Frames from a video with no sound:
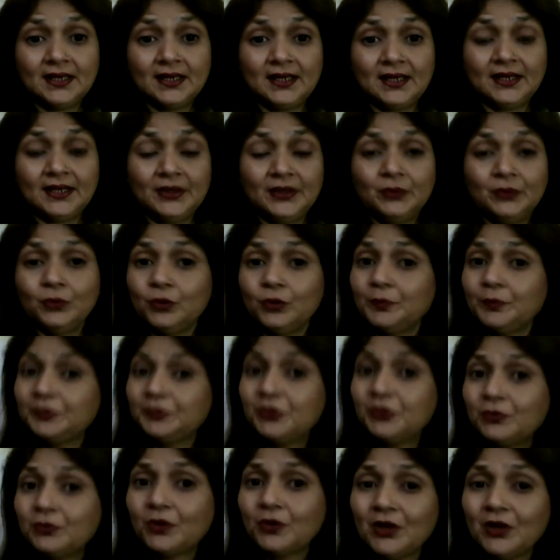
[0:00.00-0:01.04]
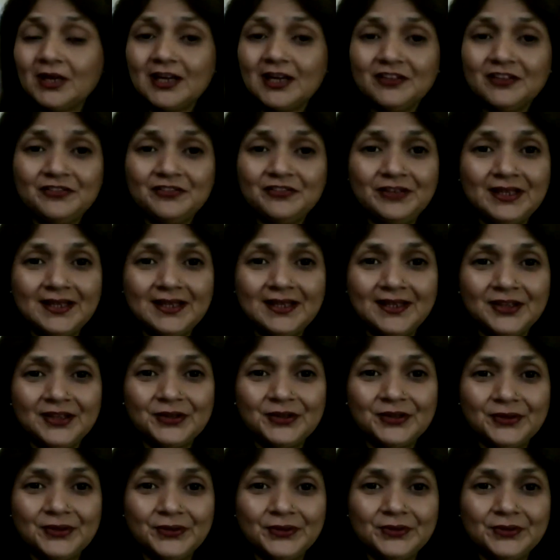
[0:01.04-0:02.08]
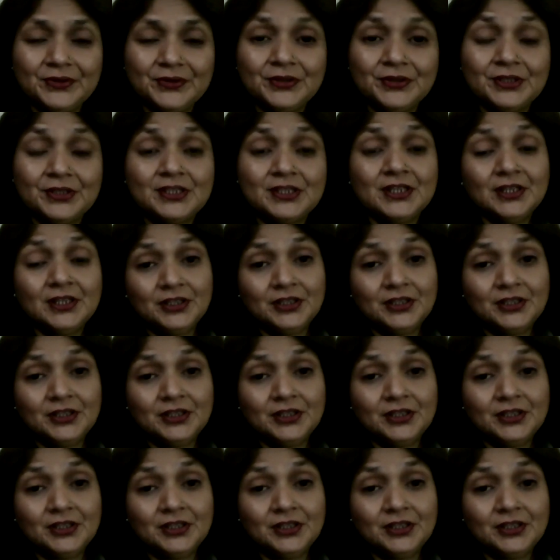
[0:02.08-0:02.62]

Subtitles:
I hope you all are feeling good.